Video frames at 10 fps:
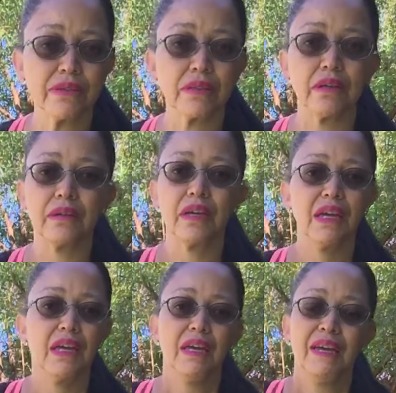so
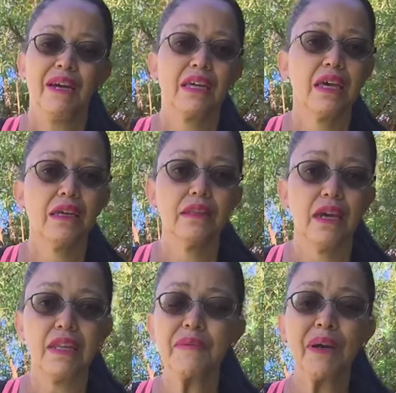again
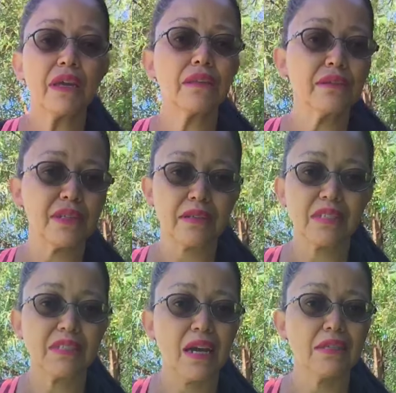anyone can do these
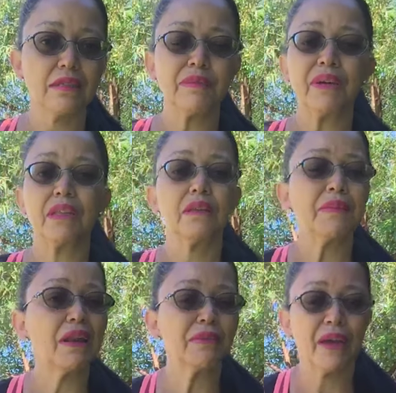exercises what no
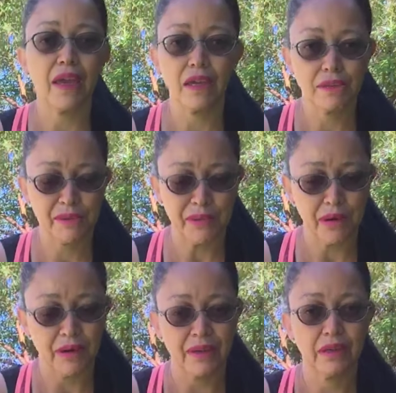matter what age you
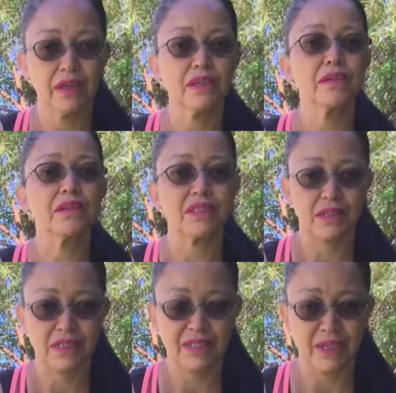are you can do these
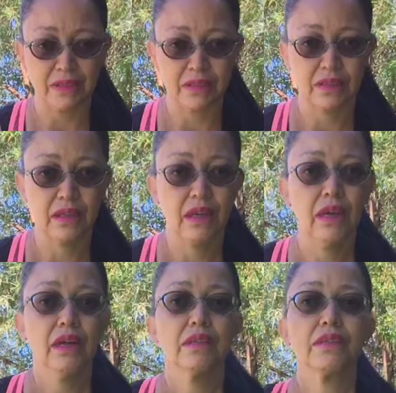exercises
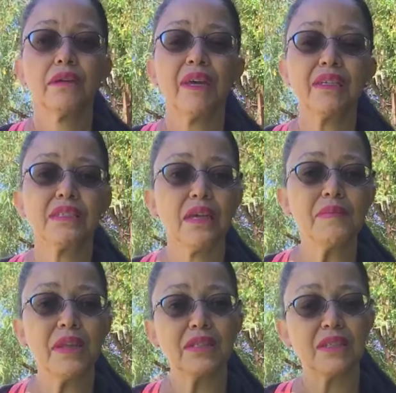so yes 10
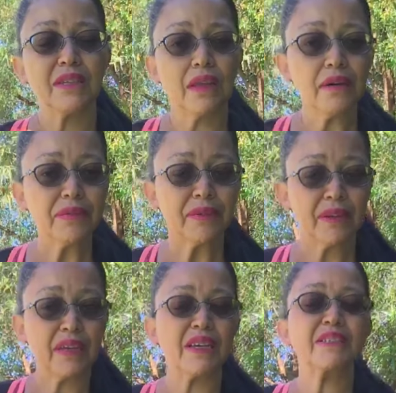minutes is enough
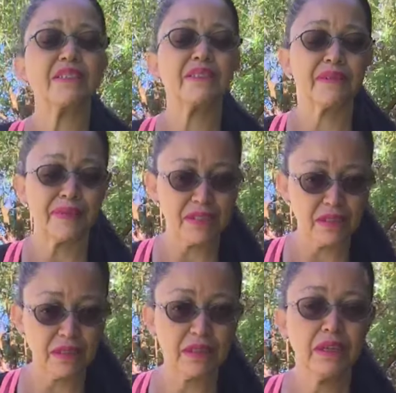yes it's
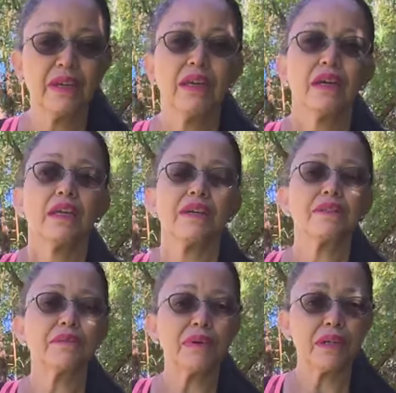sufficient yes
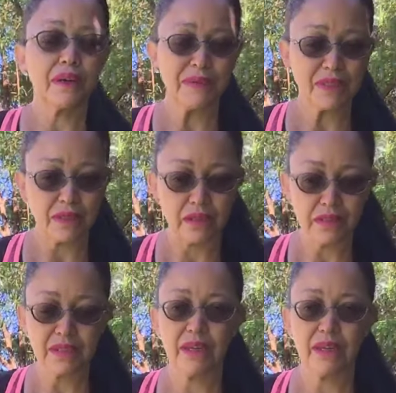you will get results